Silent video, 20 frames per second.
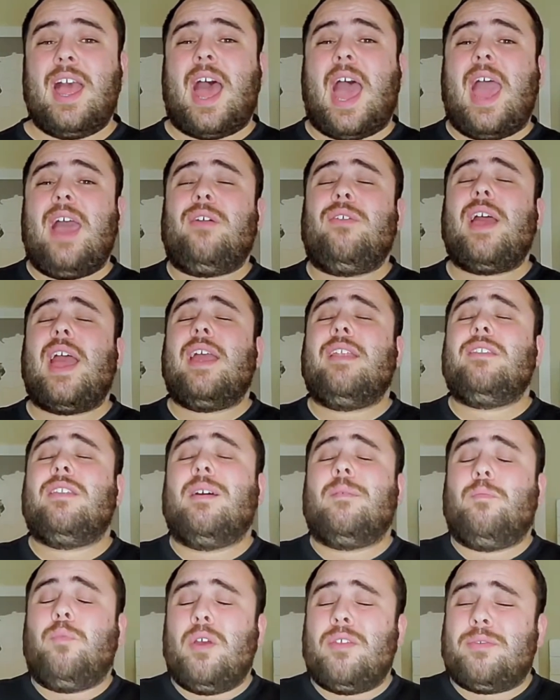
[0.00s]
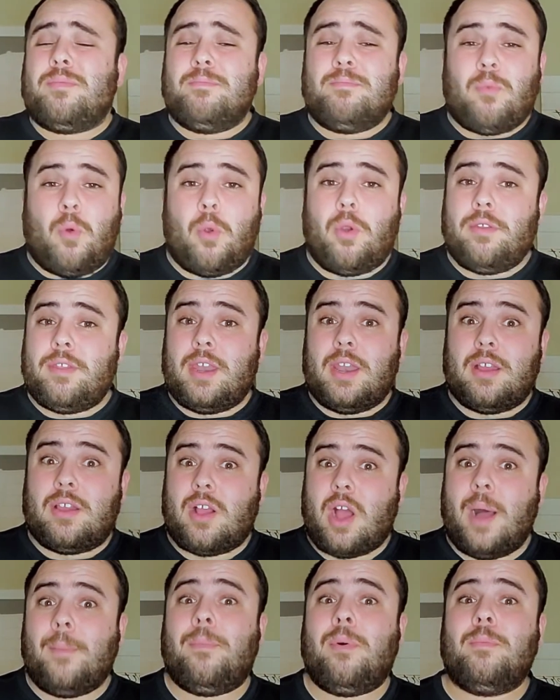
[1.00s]
I'll end up with more than a
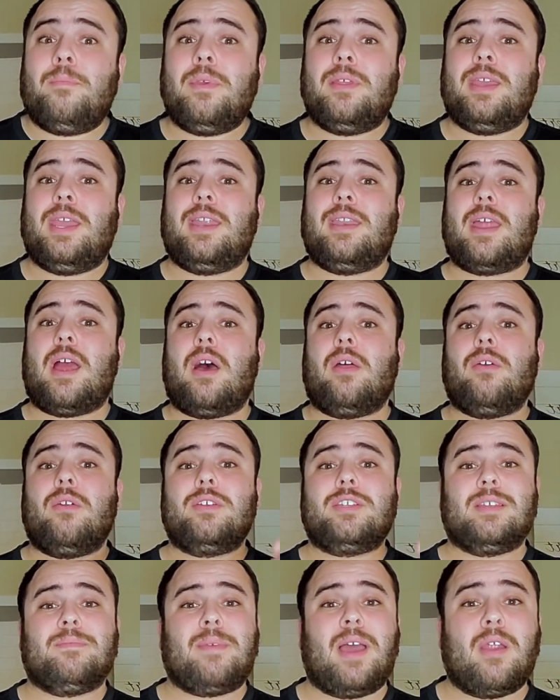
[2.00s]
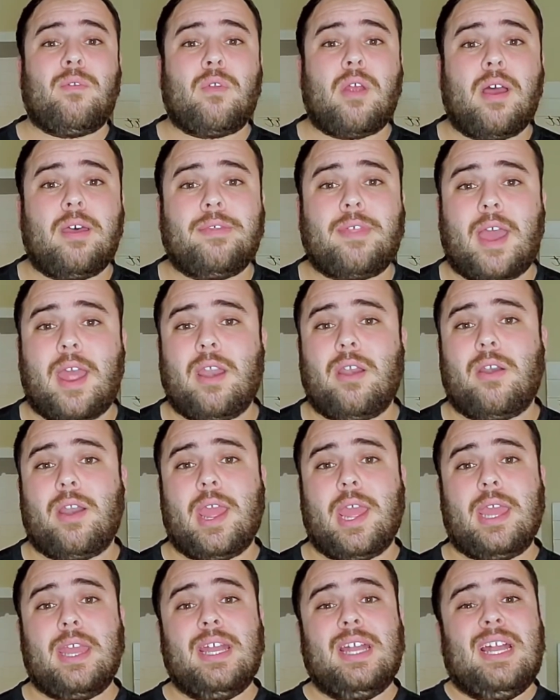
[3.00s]
couple $1,000,000 in my Roth
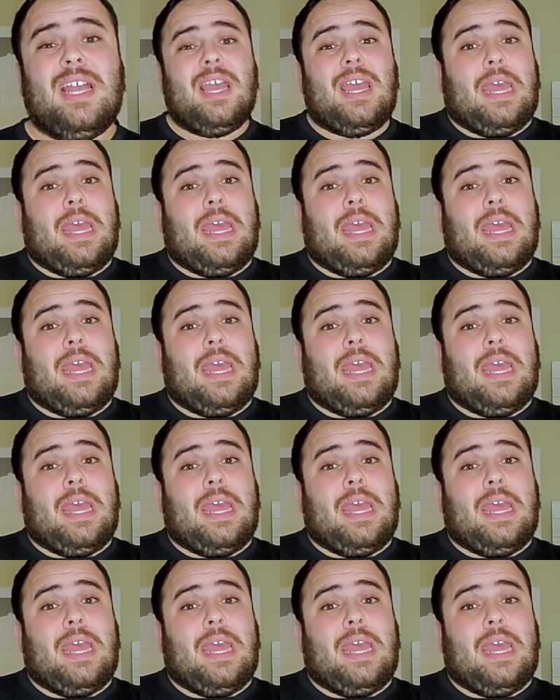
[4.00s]
IRA